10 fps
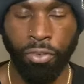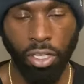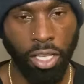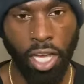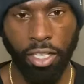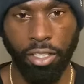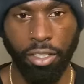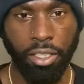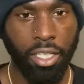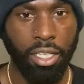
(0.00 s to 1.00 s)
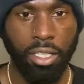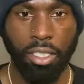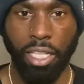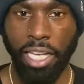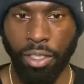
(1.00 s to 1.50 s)
Footlocker,
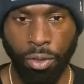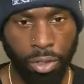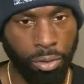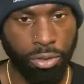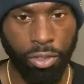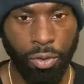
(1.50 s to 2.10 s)
like you used to.